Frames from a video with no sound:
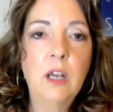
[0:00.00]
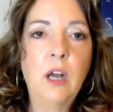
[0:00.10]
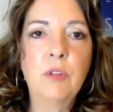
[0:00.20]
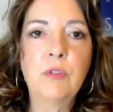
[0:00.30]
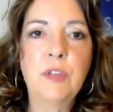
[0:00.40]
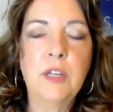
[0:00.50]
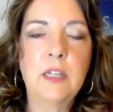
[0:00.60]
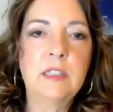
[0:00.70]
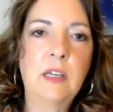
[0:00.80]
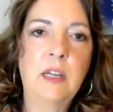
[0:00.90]
other
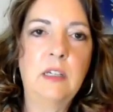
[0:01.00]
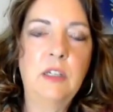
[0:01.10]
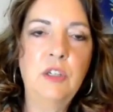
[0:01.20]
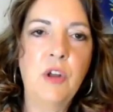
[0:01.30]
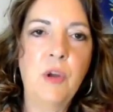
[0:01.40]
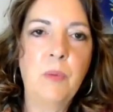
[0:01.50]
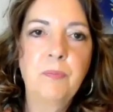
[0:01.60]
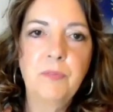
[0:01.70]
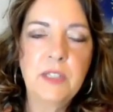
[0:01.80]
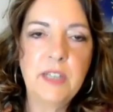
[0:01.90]
things like,
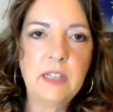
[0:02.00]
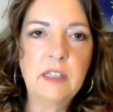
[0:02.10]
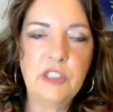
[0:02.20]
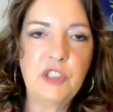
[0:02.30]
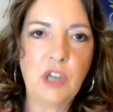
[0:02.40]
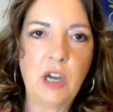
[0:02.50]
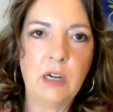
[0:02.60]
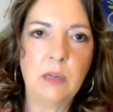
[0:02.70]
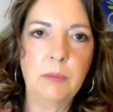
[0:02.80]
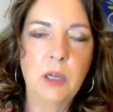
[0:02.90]
take this
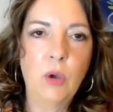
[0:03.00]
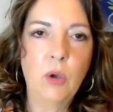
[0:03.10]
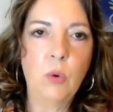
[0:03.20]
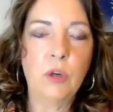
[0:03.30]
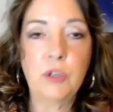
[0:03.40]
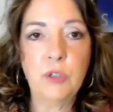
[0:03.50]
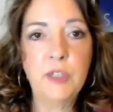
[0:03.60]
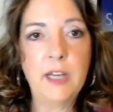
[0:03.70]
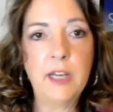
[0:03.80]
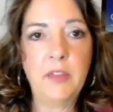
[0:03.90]
job or turn
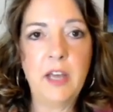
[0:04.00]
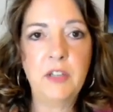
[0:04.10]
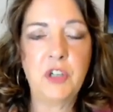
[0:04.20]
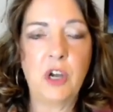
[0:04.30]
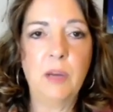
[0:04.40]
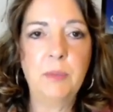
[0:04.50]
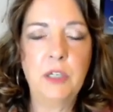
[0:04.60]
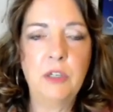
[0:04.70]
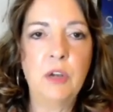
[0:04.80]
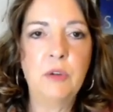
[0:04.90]
down that job.
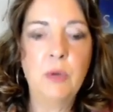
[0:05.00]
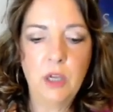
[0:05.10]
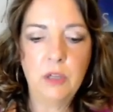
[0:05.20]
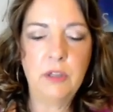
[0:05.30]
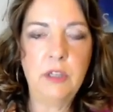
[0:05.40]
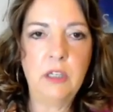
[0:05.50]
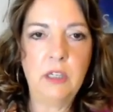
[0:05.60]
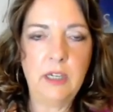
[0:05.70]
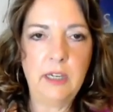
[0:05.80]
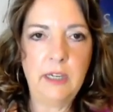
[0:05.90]

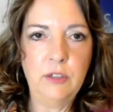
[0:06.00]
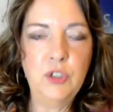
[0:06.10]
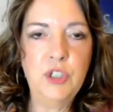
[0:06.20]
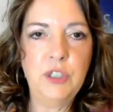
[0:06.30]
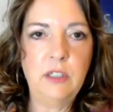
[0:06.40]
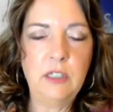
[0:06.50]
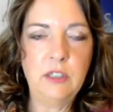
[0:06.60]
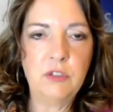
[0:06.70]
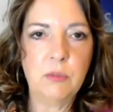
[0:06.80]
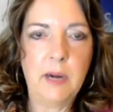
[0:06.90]
The energy
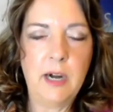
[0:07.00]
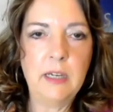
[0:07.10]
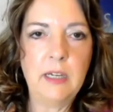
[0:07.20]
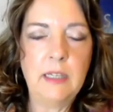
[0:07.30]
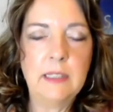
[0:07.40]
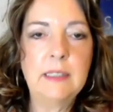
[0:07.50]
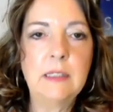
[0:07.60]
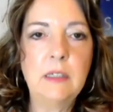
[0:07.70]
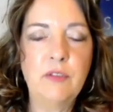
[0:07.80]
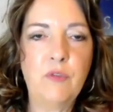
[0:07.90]
in your body is
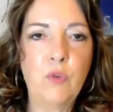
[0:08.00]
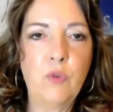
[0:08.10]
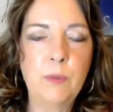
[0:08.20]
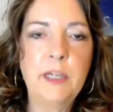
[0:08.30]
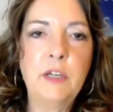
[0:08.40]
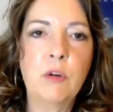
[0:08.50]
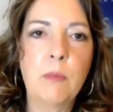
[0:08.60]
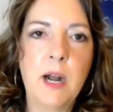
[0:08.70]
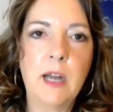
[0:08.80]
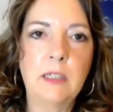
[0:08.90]
informing your
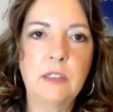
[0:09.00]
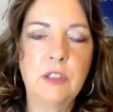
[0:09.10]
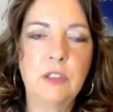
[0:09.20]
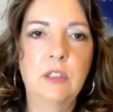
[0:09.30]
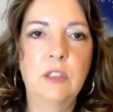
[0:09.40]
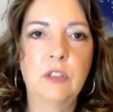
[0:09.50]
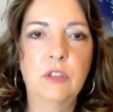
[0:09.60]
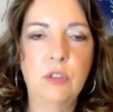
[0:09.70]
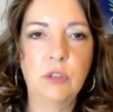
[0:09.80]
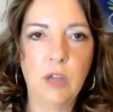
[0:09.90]
mind
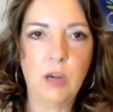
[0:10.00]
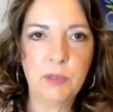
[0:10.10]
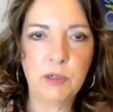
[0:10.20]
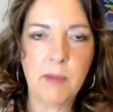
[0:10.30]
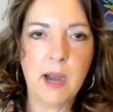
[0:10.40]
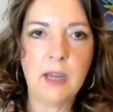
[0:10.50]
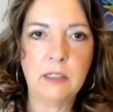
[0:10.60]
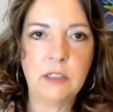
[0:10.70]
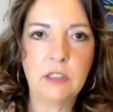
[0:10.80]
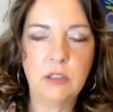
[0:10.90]
to help your
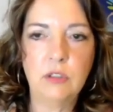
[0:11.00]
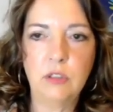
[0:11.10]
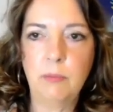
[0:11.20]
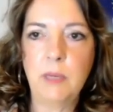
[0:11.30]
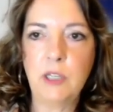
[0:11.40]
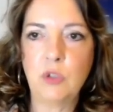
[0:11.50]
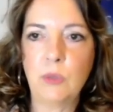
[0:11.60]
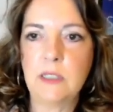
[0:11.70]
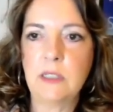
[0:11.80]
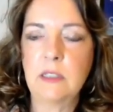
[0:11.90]
mind make
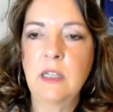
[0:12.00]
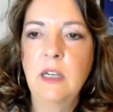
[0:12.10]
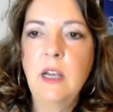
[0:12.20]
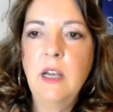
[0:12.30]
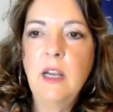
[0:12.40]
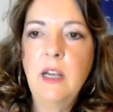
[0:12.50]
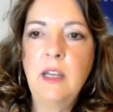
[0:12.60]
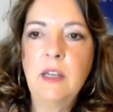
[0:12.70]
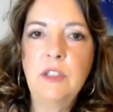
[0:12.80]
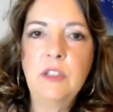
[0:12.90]
choices.
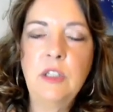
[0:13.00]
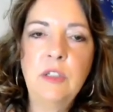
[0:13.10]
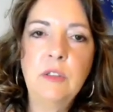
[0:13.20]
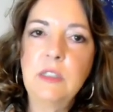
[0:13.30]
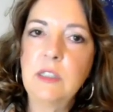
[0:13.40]
And, I know